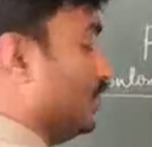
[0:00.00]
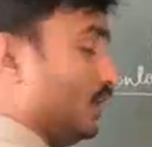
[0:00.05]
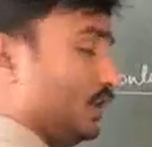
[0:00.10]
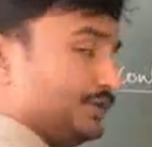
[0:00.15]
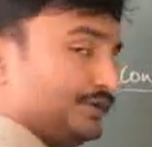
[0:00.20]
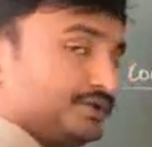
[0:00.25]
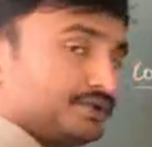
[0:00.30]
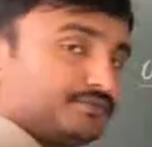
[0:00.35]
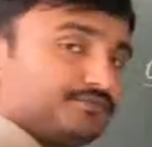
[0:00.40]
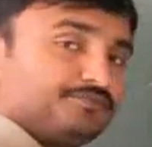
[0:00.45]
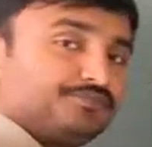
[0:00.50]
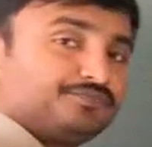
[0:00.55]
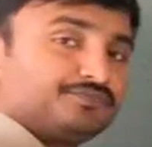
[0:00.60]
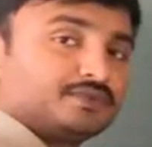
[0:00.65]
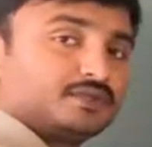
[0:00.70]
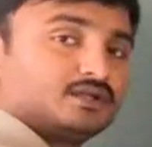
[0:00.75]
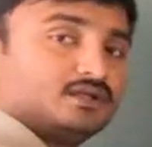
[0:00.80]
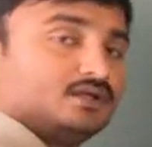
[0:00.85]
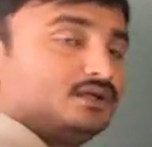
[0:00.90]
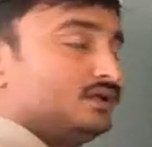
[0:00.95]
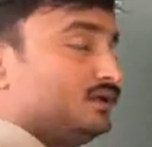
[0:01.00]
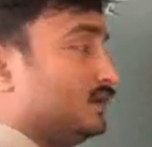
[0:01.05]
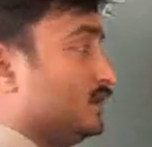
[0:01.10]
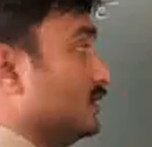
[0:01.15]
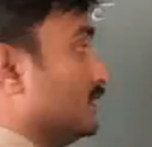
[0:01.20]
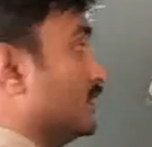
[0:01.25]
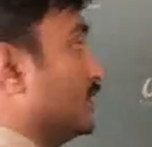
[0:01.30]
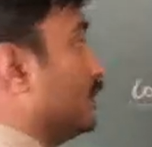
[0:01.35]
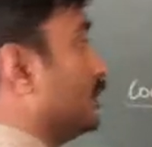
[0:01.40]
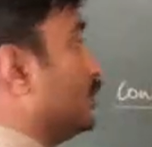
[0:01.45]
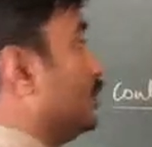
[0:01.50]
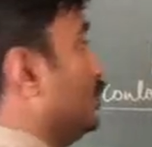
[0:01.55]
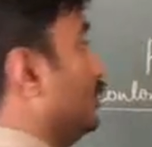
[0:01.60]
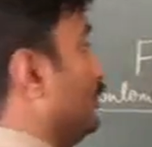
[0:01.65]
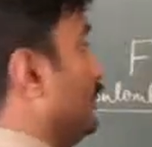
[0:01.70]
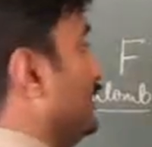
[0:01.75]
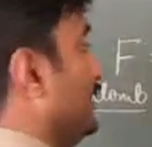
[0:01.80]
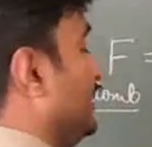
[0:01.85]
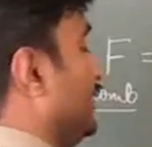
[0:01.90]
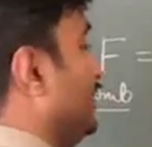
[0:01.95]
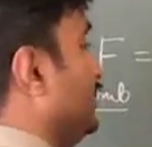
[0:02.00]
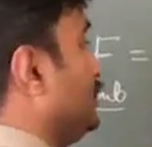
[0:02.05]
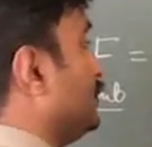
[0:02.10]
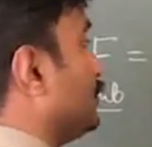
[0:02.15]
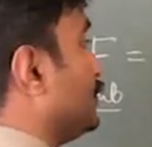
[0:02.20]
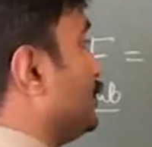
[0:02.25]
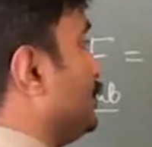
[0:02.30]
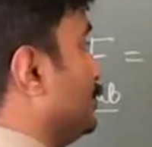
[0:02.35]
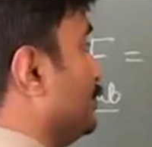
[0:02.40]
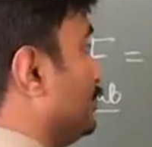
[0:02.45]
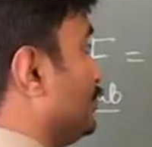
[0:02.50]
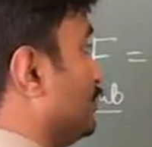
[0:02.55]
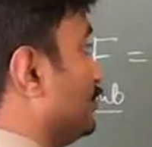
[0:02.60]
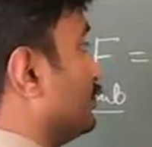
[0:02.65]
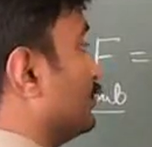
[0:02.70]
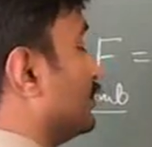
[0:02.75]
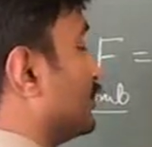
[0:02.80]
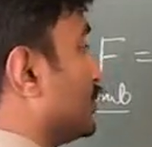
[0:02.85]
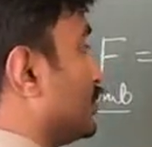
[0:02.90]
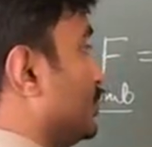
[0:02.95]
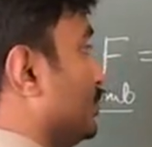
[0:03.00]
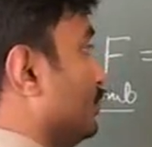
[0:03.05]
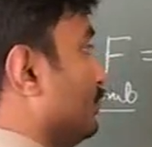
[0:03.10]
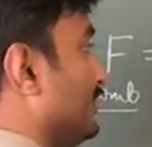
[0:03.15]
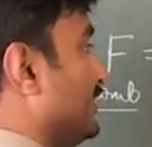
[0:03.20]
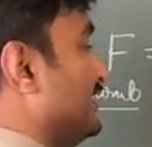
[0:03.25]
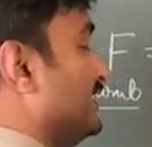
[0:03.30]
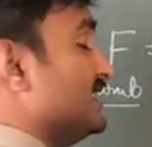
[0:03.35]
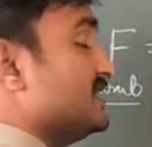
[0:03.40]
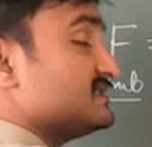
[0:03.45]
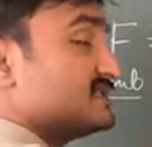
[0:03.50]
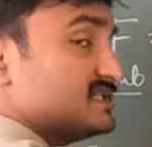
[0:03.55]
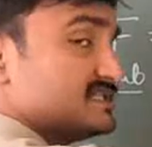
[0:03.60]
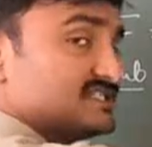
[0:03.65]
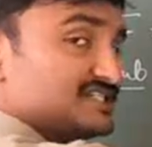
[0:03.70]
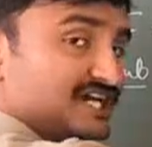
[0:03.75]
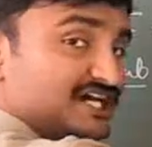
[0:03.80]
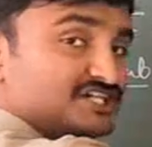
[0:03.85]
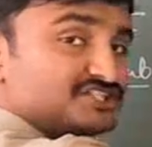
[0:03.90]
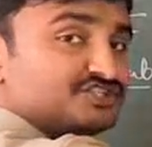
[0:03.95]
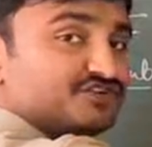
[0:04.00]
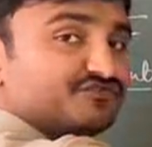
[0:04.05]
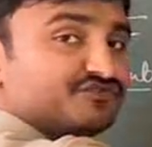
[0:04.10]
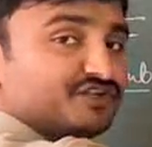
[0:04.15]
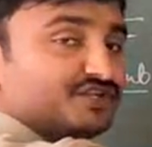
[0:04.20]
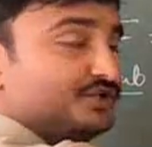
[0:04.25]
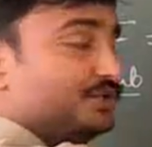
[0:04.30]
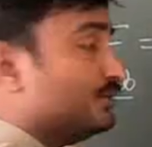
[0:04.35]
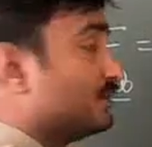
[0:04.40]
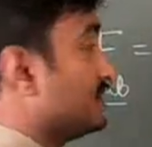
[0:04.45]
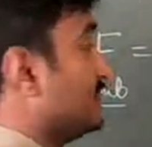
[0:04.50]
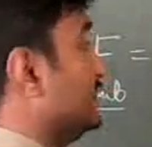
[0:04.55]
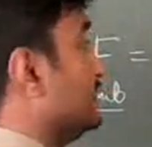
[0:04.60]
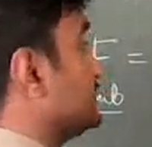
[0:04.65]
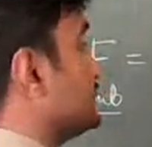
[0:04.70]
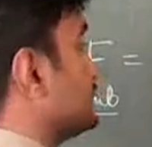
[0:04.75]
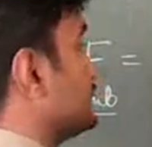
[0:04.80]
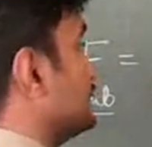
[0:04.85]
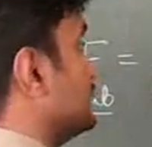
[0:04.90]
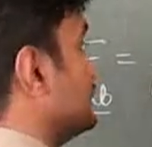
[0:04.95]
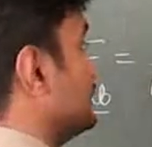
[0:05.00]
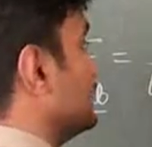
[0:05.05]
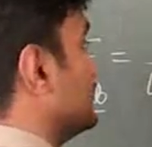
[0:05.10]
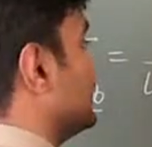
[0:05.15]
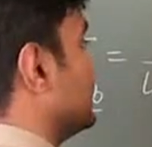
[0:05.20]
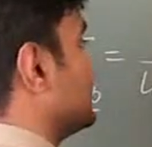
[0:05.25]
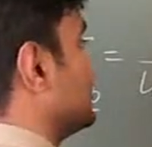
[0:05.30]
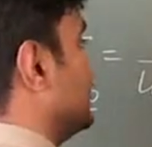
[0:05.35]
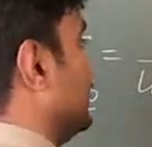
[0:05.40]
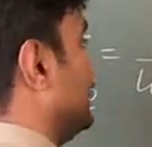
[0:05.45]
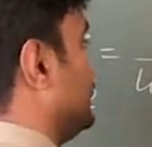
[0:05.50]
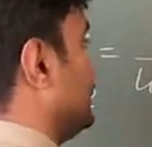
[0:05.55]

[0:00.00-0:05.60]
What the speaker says: naught Q1 into Q2. Q1 is the charge of the nucleus, Z